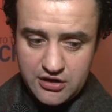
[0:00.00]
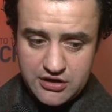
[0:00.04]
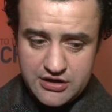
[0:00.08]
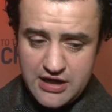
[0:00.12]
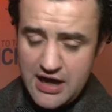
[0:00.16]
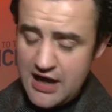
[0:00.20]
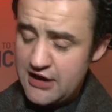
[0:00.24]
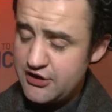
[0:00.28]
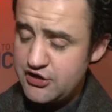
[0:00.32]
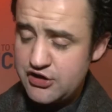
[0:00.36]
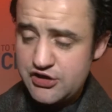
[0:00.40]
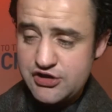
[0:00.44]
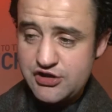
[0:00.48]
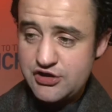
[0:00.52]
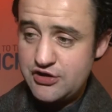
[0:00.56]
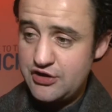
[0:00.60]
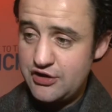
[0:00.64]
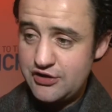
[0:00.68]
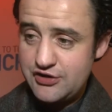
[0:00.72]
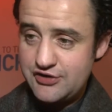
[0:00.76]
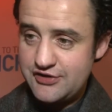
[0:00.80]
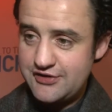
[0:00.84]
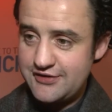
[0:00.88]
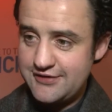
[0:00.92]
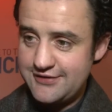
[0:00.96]
yeah, just
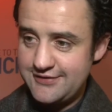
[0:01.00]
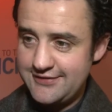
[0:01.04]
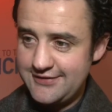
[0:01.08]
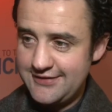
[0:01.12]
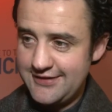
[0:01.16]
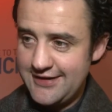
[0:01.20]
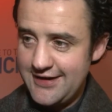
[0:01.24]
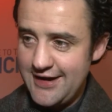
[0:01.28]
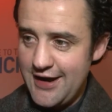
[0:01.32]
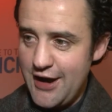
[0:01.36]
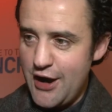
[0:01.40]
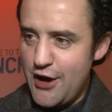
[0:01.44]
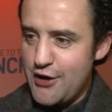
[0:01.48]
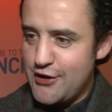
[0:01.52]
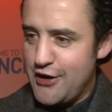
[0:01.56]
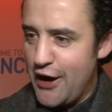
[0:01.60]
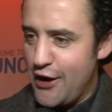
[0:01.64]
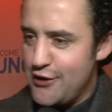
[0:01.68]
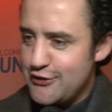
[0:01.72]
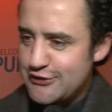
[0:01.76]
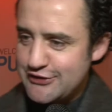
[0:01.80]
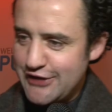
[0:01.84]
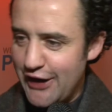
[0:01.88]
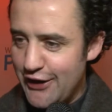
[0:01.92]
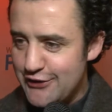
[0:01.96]
just
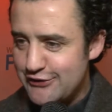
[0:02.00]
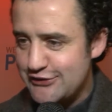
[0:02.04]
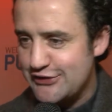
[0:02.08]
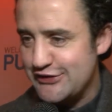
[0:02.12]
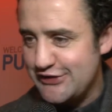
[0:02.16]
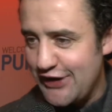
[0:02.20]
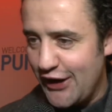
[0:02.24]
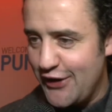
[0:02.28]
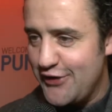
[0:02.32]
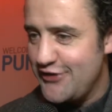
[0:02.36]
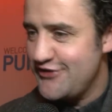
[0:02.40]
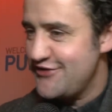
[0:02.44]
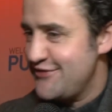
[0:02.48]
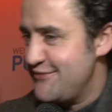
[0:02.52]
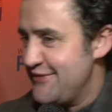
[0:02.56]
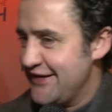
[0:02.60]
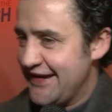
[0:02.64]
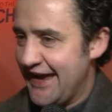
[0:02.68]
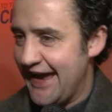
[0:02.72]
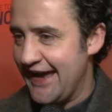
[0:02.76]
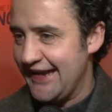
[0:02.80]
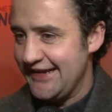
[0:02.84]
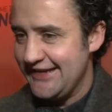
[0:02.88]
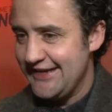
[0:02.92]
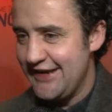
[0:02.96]
go toe to toe with him
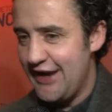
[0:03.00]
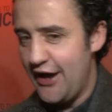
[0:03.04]
again.